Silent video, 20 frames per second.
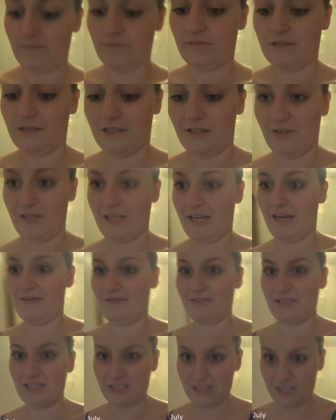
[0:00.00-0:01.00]
So yeah,
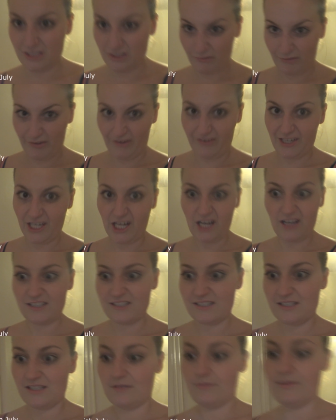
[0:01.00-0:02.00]
it doesn't look very
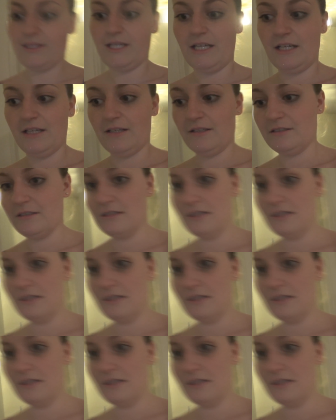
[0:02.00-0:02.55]
nice at the minute.